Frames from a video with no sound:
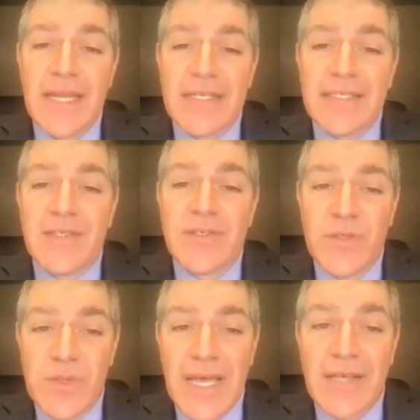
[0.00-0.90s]
Senate since
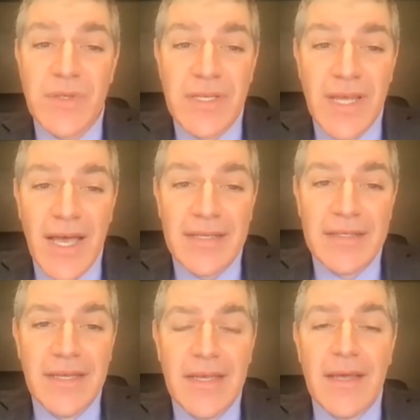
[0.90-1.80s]

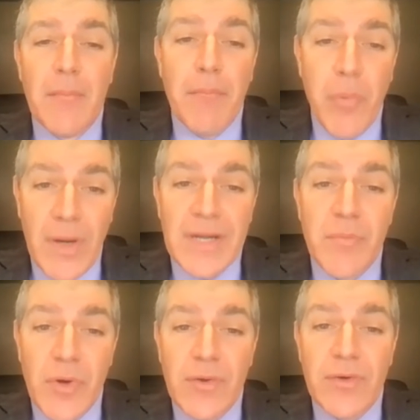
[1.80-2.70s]
2009. Born
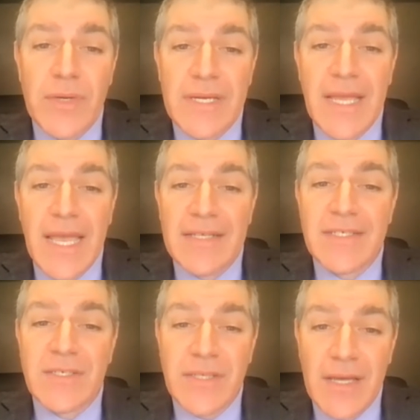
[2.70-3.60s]
in Myrtle Creek and the
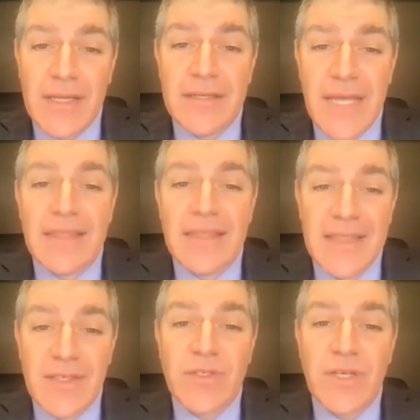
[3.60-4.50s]
son
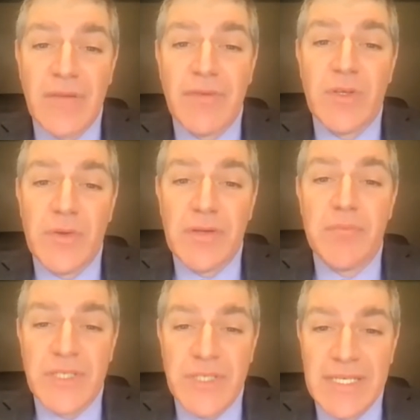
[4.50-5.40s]
of a
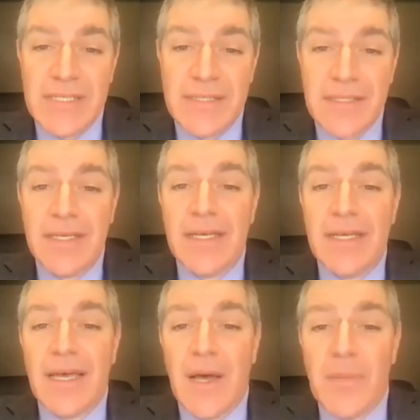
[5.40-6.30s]
union machinist,
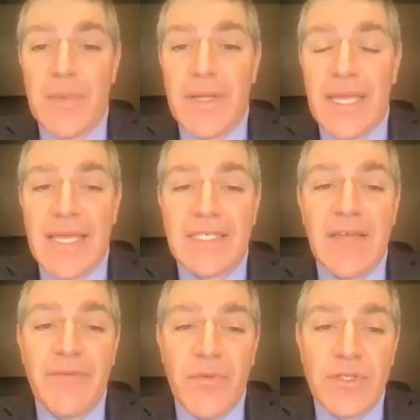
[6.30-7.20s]
he is
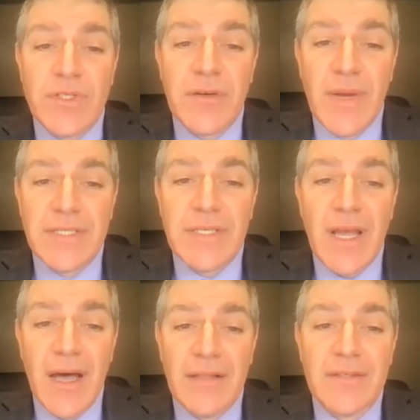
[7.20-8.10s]
a first-generation
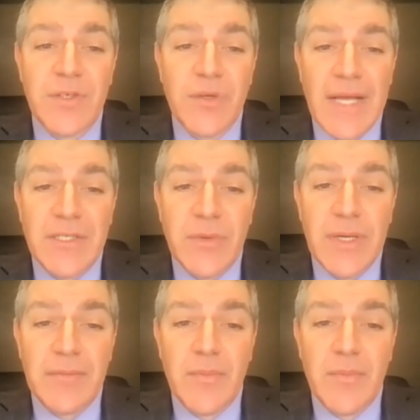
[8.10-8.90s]
college graduate.